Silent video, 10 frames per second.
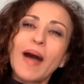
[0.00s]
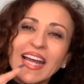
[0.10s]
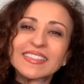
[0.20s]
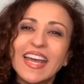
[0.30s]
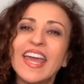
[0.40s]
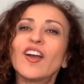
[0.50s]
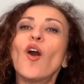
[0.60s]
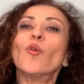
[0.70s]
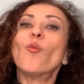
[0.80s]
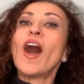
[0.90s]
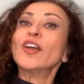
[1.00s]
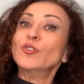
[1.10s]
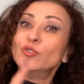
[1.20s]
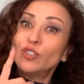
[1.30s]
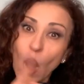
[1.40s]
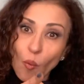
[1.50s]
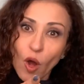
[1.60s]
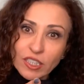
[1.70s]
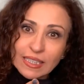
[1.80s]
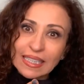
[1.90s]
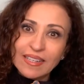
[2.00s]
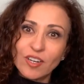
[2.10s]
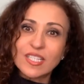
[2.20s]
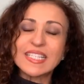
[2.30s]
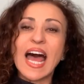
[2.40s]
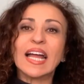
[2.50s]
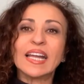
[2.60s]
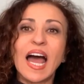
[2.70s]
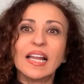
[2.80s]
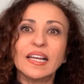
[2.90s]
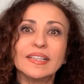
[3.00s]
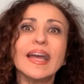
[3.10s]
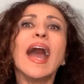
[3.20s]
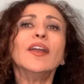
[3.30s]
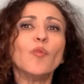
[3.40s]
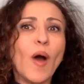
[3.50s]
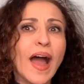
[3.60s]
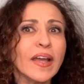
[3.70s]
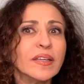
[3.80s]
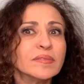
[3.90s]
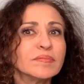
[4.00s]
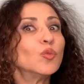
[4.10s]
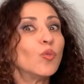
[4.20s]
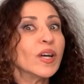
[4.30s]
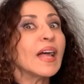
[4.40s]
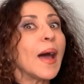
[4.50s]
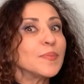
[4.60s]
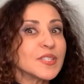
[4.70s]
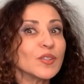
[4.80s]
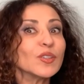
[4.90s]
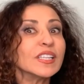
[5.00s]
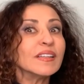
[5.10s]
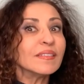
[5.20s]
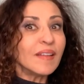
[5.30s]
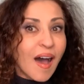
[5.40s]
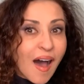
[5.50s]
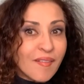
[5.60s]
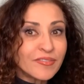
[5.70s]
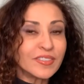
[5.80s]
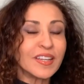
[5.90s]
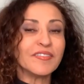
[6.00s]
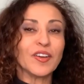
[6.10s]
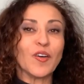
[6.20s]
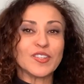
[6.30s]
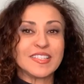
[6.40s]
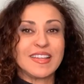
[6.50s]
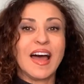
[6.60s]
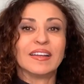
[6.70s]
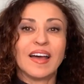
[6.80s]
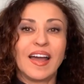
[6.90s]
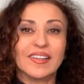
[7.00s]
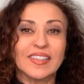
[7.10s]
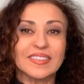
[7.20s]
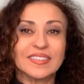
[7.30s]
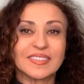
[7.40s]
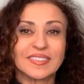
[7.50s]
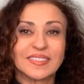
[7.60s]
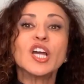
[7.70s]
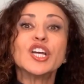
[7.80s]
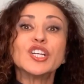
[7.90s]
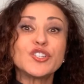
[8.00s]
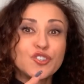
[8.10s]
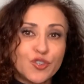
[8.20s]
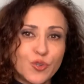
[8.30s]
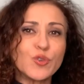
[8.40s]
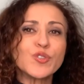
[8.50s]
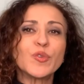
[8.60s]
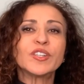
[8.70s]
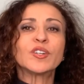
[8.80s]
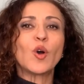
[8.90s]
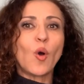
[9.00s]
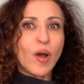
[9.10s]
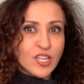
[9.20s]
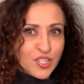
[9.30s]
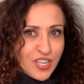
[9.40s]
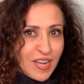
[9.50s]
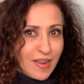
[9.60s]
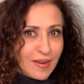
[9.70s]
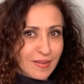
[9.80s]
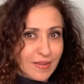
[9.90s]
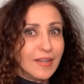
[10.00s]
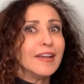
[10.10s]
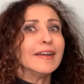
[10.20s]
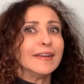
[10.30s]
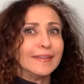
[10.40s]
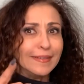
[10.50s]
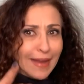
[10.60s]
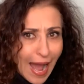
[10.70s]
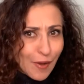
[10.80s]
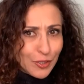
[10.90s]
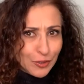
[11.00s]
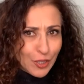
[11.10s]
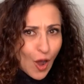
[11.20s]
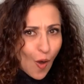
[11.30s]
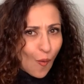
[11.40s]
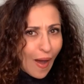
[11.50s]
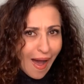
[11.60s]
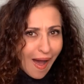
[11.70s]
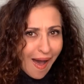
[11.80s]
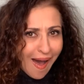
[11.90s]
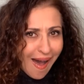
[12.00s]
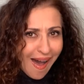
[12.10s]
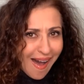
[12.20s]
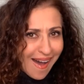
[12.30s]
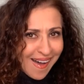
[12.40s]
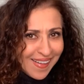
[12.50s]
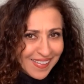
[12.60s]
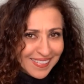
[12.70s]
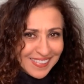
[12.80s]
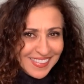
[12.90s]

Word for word: my take on why you don't want to live on Staten Island and why you will absolutely love living on Staten Island. Choose with caution. Now you know, ha ha ha